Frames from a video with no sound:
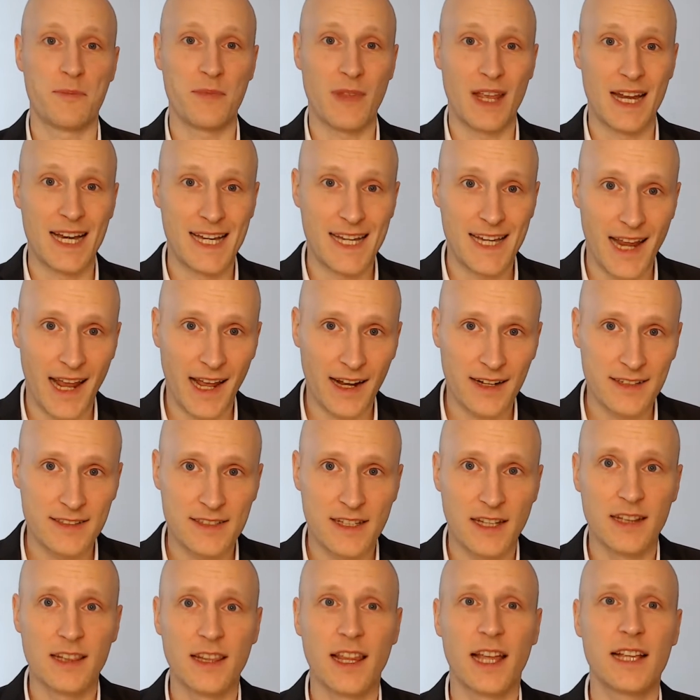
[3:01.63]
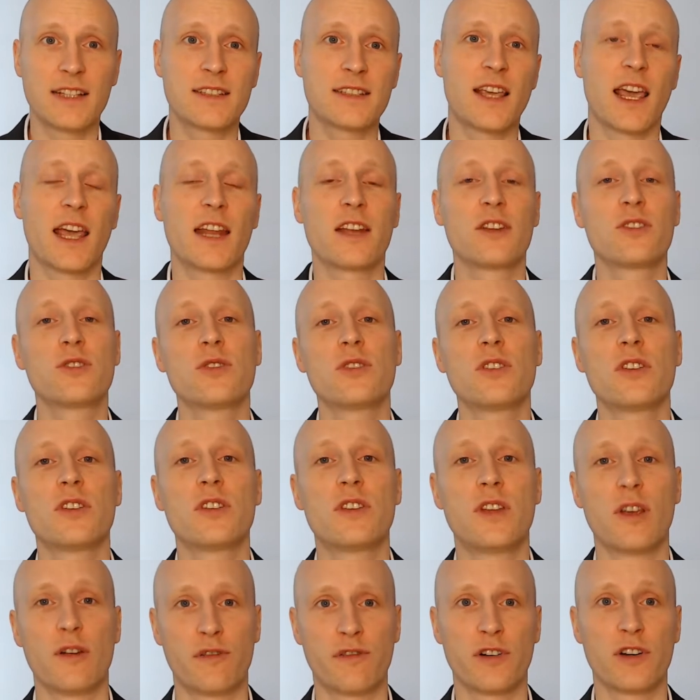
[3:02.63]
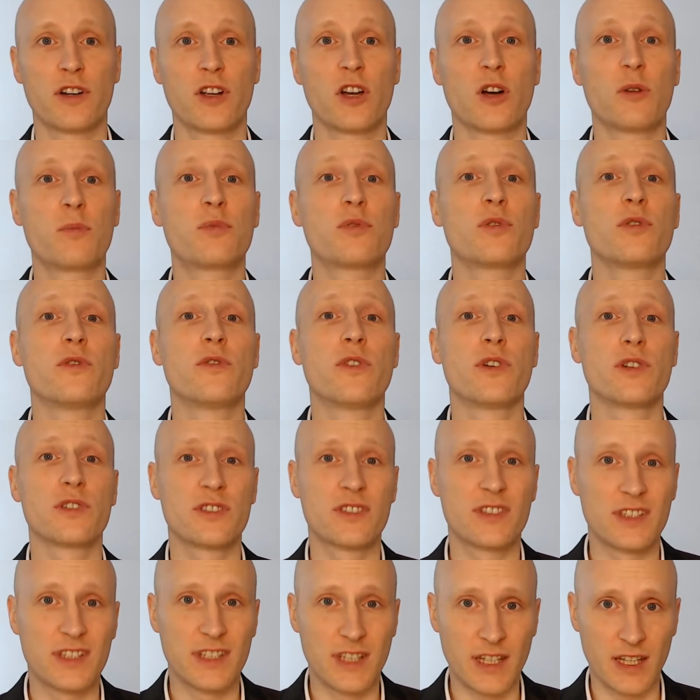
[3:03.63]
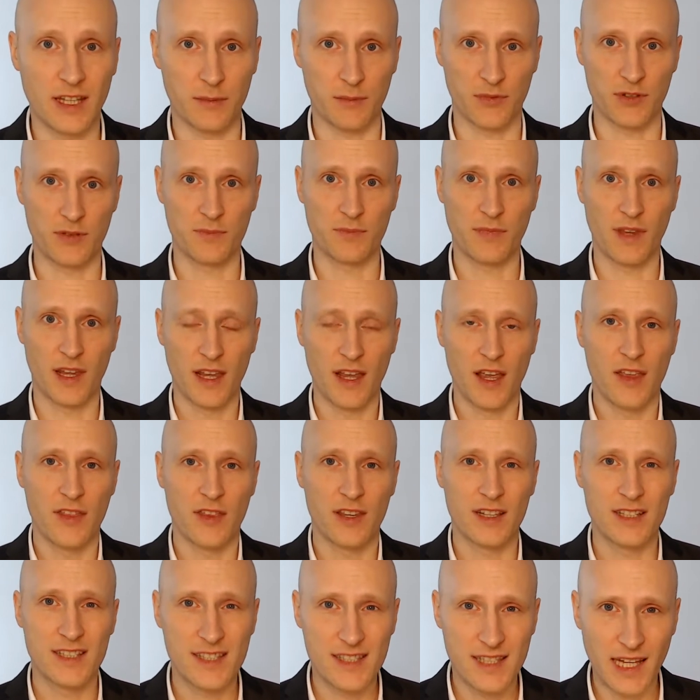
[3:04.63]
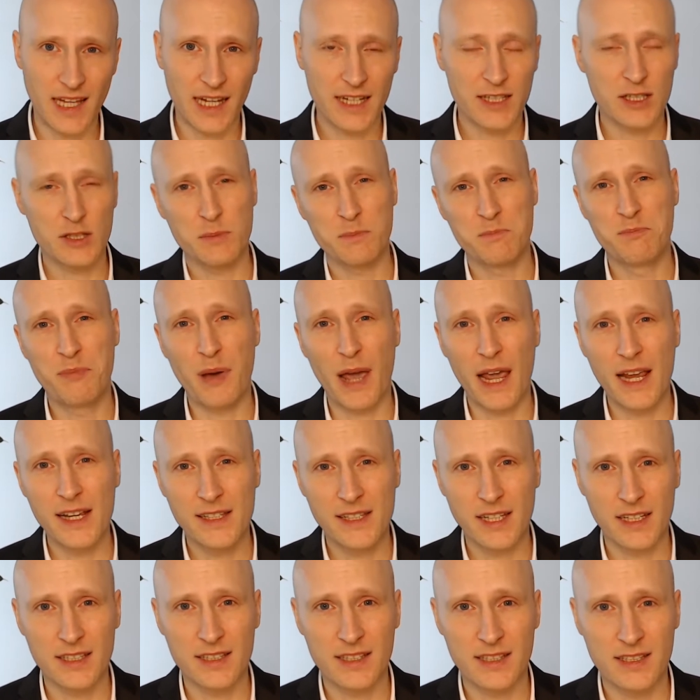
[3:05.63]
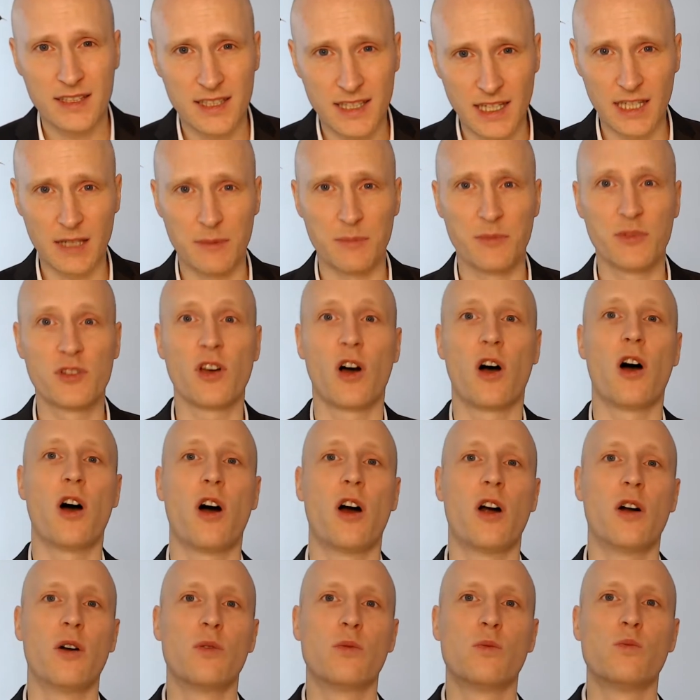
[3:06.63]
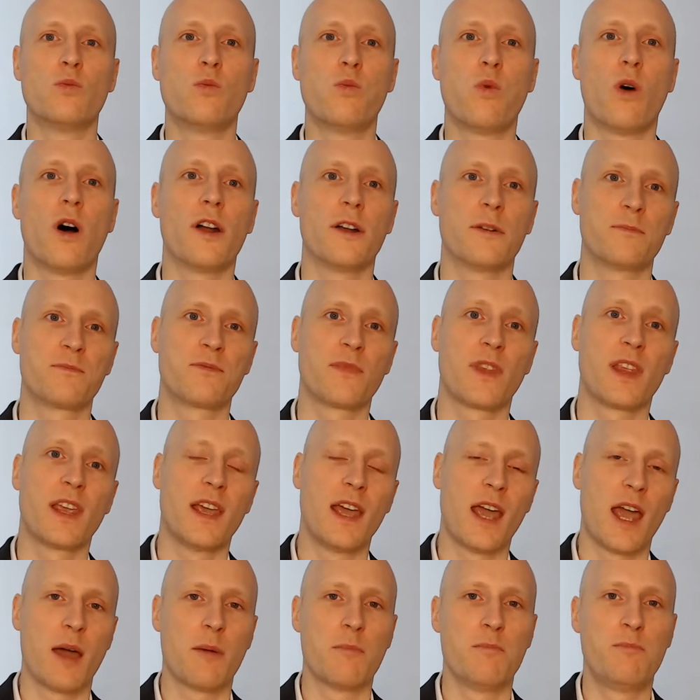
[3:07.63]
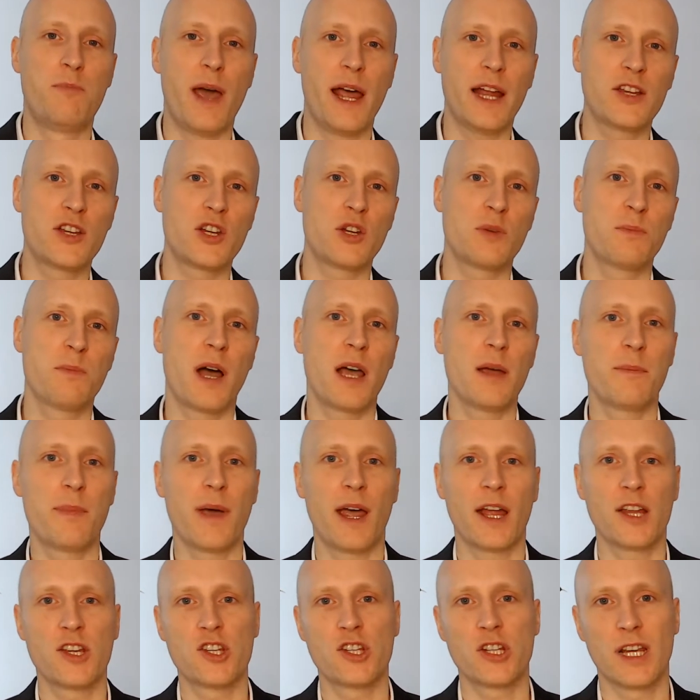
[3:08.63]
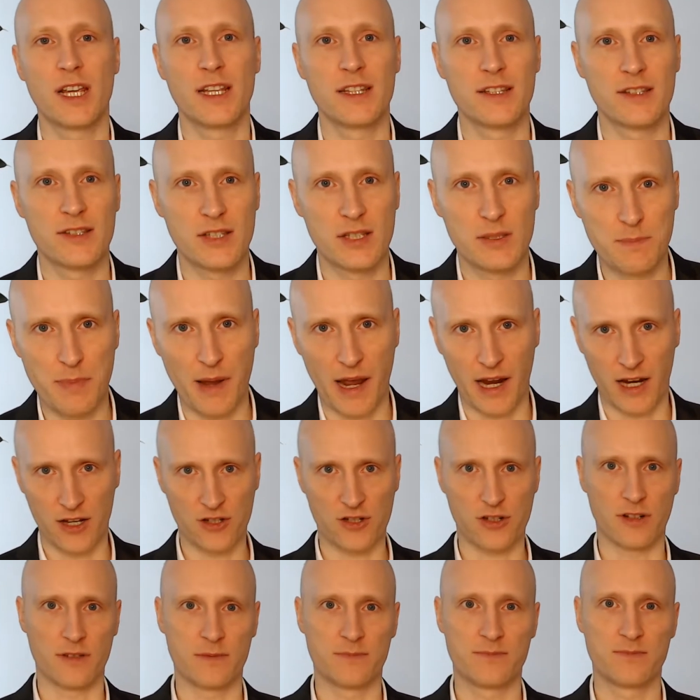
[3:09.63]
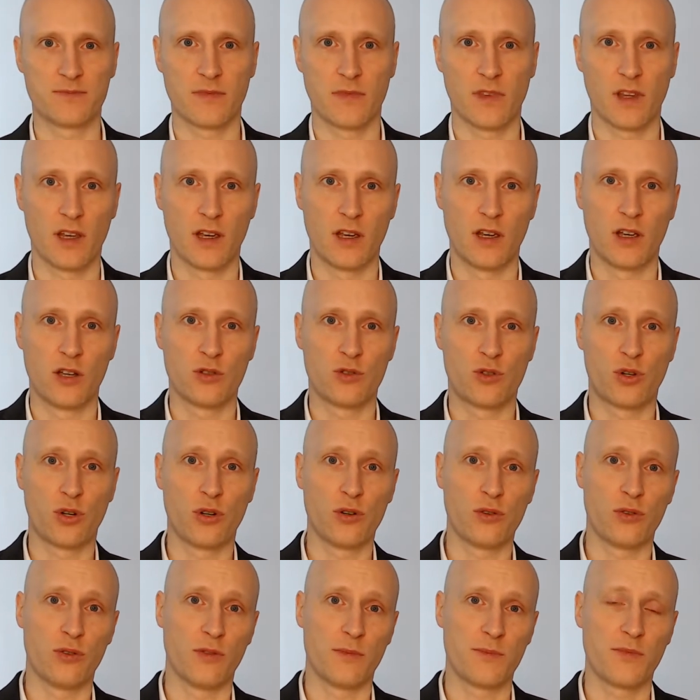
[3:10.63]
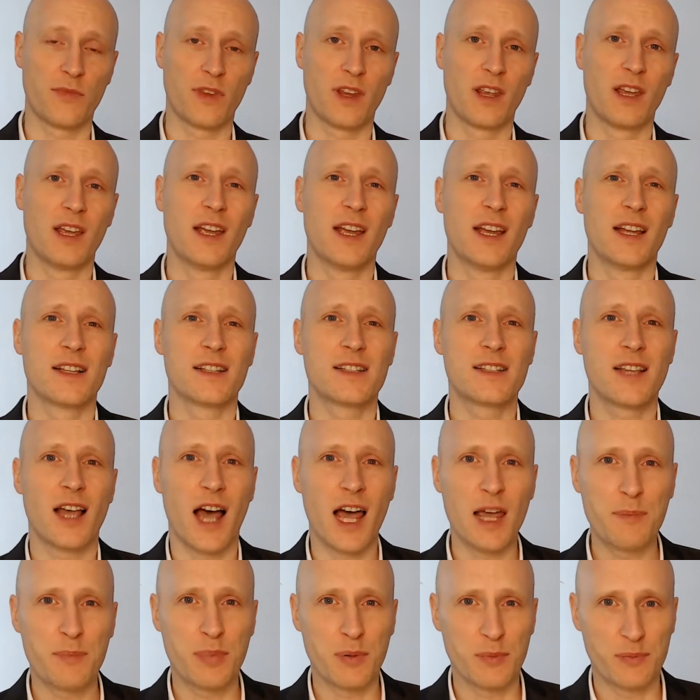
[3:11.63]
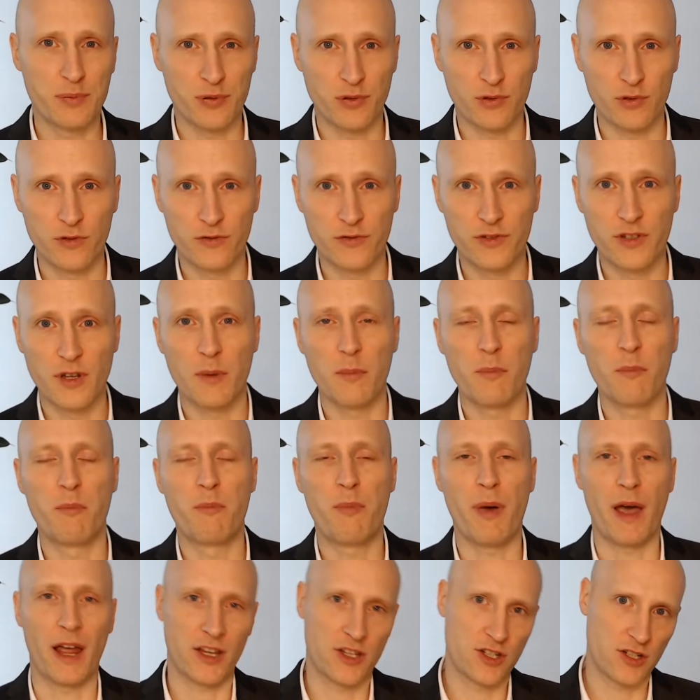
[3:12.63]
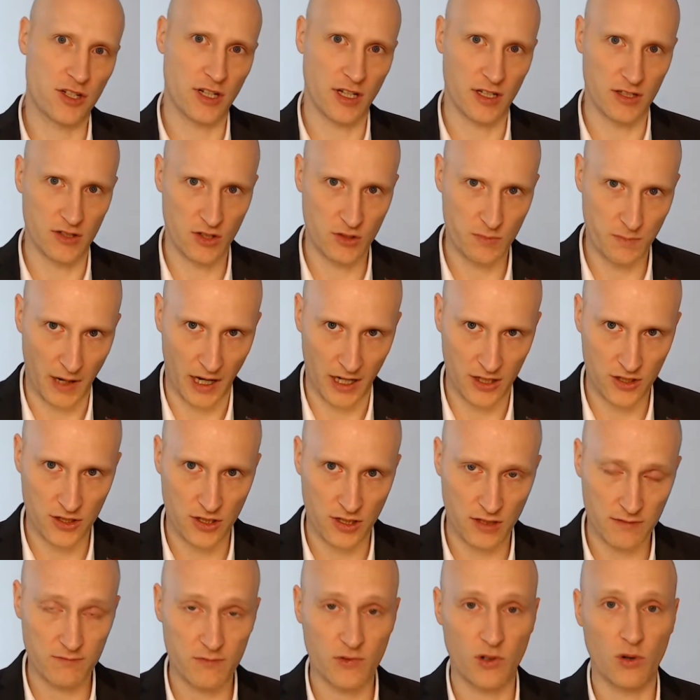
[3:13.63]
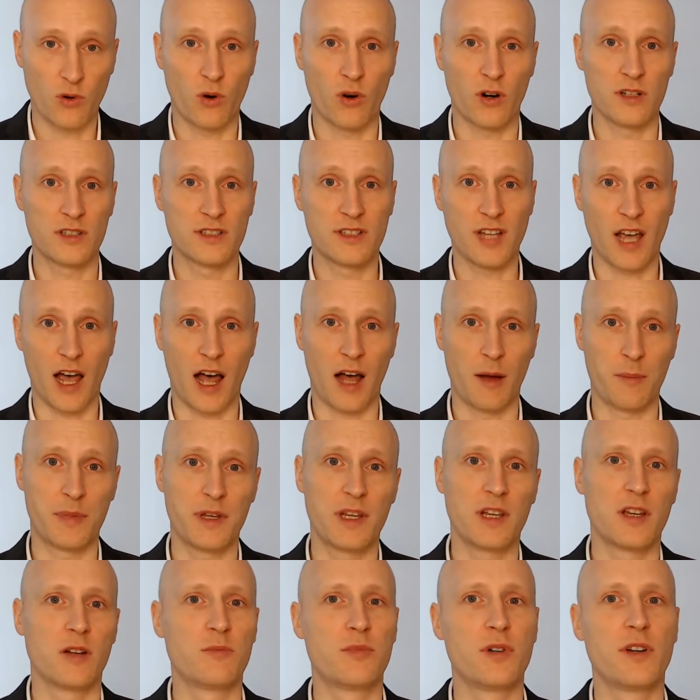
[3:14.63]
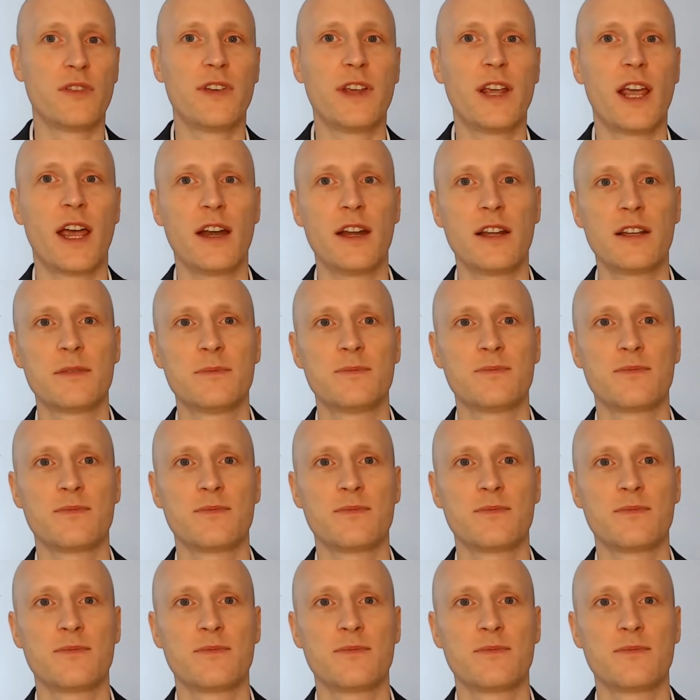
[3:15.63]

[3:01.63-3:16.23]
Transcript: next let's get into the different approval schemes. The 6 basic schemes are 1. Batch-by-batch inspection. 2. Type-approved batch inspection, or TABI abbreviated.